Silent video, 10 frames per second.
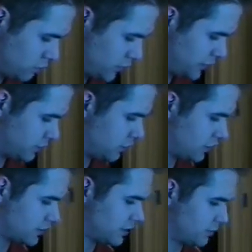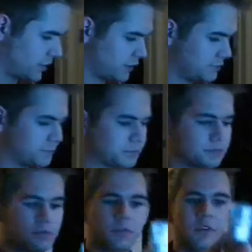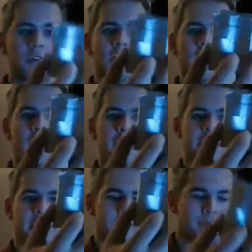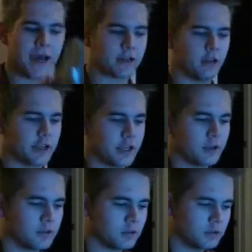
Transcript: when it's on something. And you'll have the pack looking